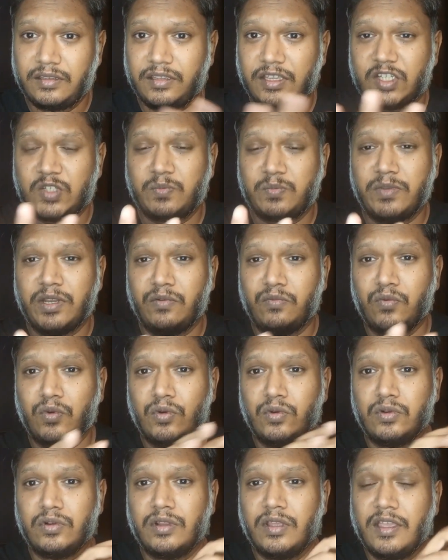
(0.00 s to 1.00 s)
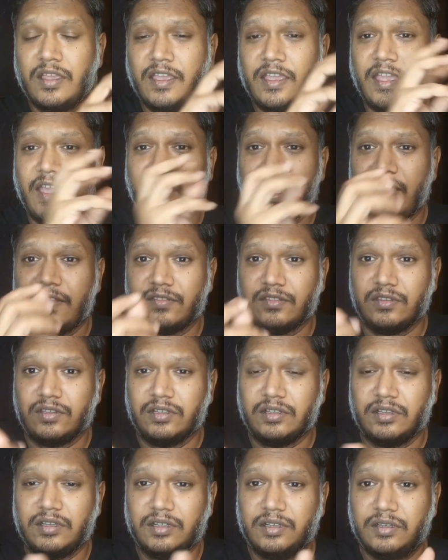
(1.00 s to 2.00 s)
cashmere wood and
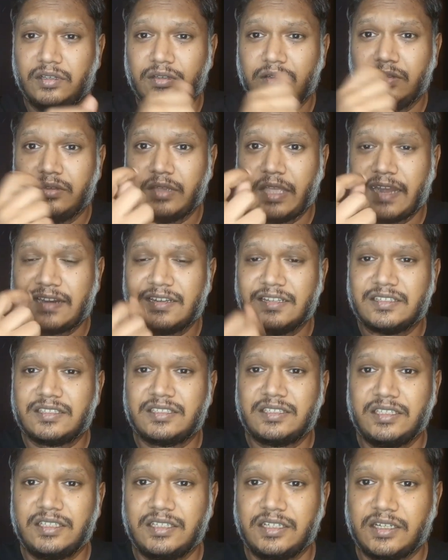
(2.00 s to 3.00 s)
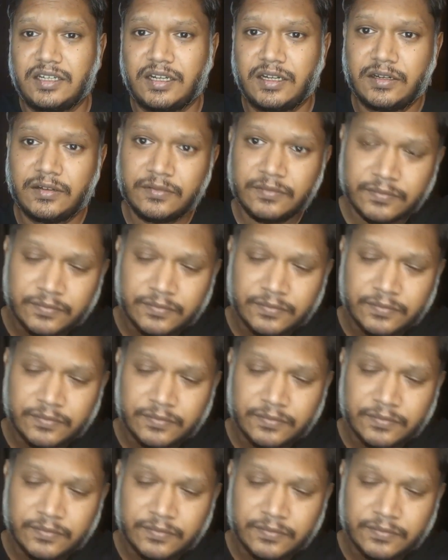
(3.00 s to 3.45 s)
the atlas cedar.